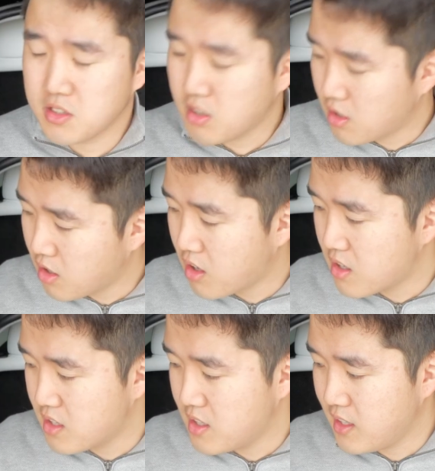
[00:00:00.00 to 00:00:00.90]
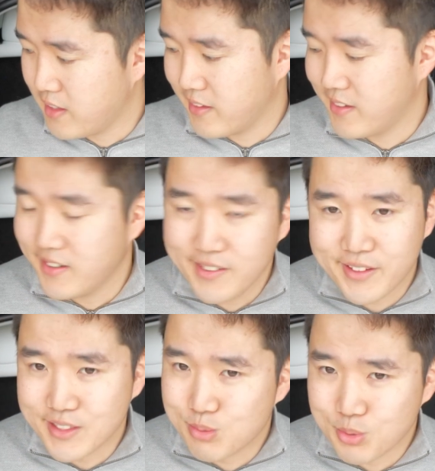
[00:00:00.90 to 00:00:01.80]
car, and
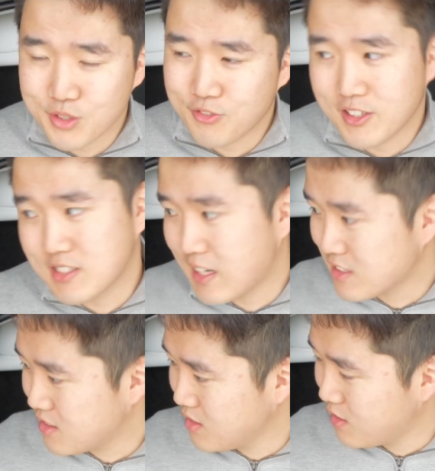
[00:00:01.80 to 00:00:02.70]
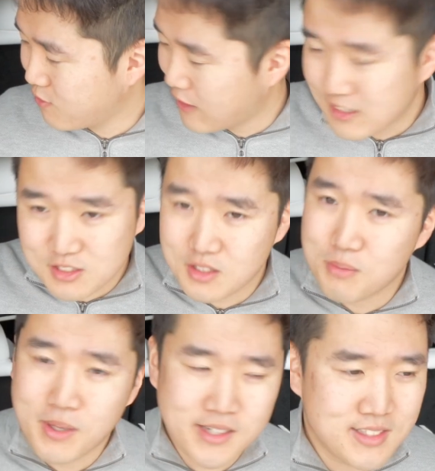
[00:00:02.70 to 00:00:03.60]
it's actually faster than
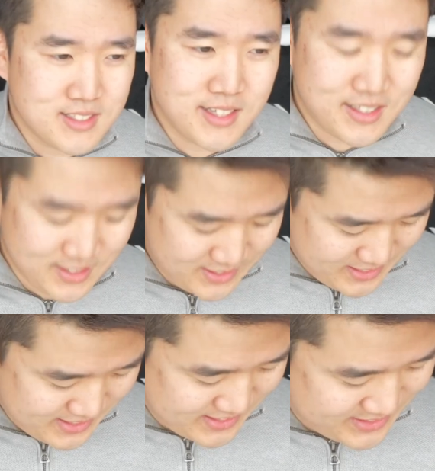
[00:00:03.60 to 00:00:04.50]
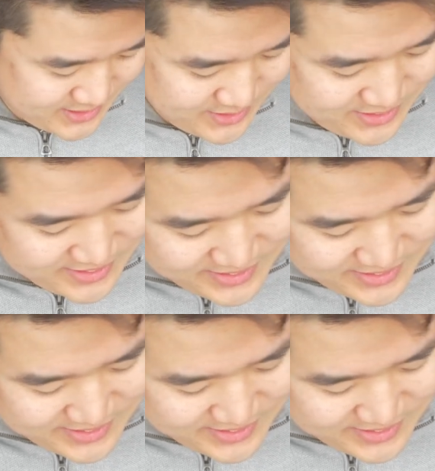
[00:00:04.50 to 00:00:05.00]
my NSX and all that. So